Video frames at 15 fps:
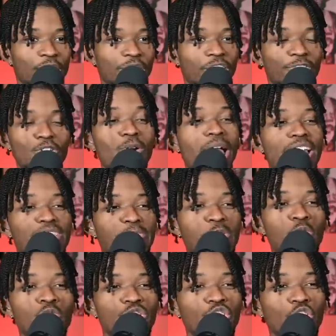if you ask me
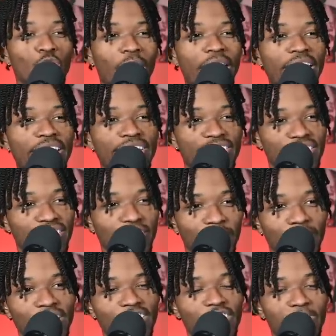who's the greatest
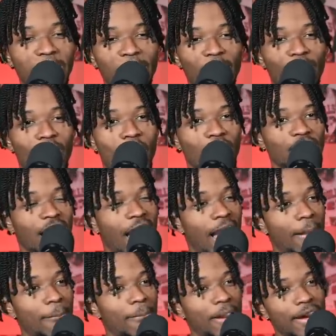defensive player of all
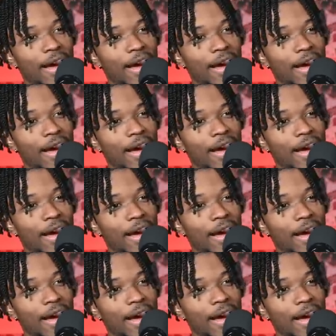time,